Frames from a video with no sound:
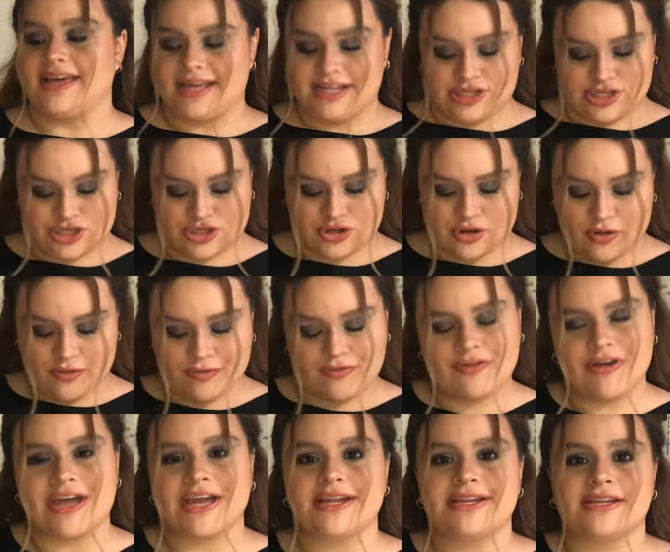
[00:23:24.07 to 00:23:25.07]
It's so
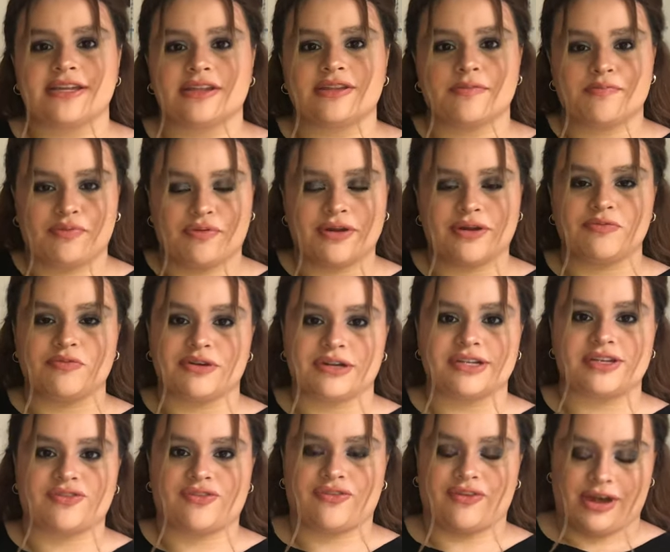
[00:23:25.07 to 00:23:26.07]
fake to the point where
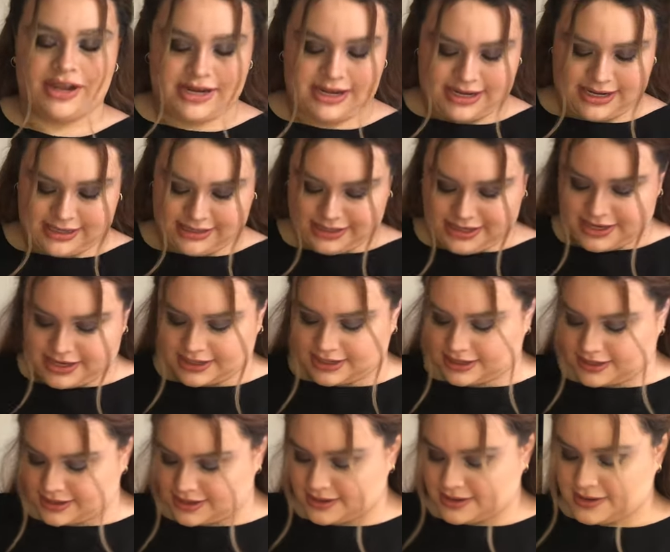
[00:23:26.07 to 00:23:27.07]
it's funny.
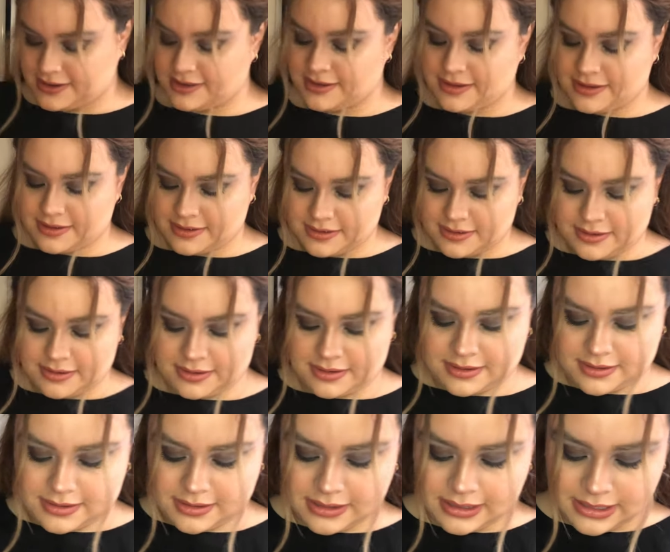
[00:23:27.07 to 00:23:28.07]

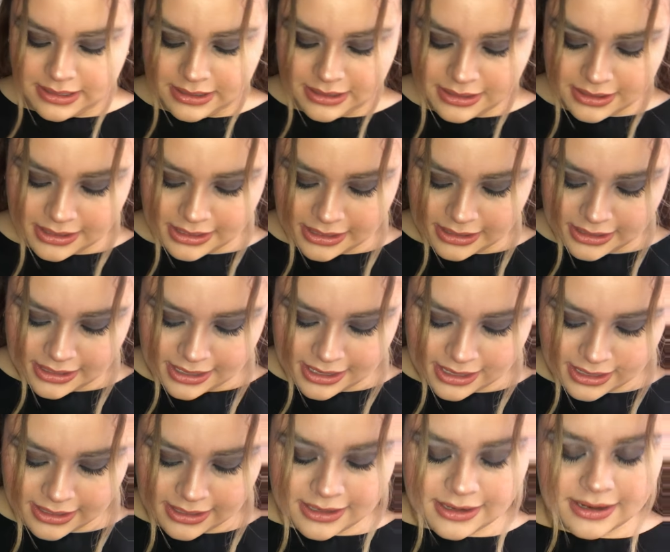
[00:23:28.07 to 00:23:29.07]
Look at that.